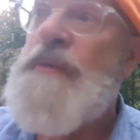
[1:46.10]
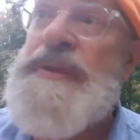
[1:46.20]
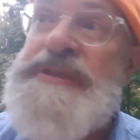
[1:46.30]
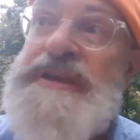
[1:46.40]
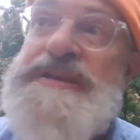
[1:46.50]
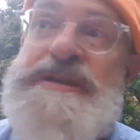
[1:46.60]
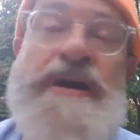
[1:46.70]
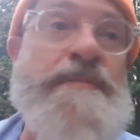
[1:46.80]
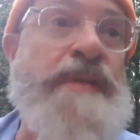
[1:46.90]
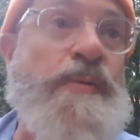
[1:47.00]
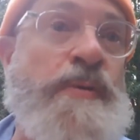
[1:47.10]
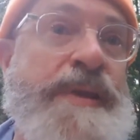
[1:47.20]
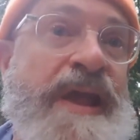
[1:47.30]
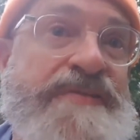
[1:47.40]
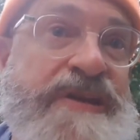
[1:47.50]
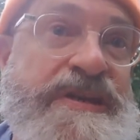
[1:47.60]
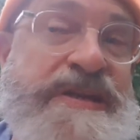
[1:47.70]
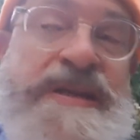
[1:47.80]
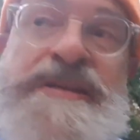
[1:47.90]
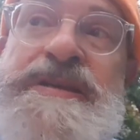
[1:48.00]
go, but this time there will be
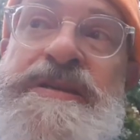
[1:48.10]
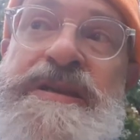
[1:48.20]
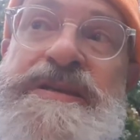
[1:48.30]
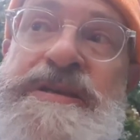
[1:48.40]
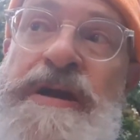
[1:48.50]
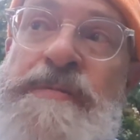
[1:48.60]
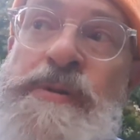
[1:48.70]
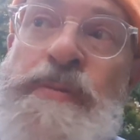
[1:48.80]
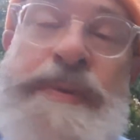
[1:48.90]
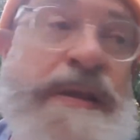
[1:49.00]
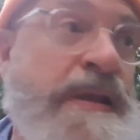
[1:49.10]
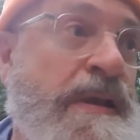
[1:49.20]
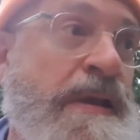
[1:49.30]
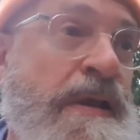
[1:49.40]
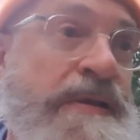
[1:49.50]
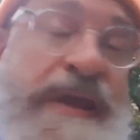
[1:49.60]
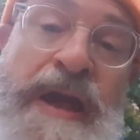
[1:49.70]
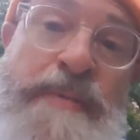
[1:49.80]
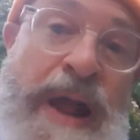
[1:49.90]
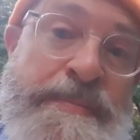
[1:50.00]
F-16s, and this time there will be the
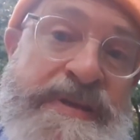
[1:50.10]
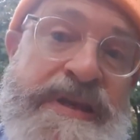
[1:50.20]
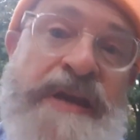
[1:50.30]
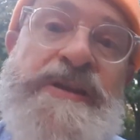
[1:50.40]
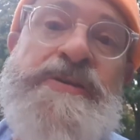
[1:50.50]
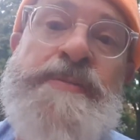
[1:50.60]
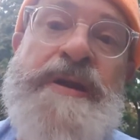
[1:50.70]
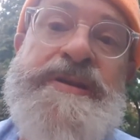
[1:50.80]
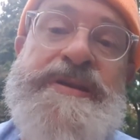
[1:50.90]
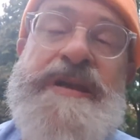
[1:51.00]
Abrams tanks from the United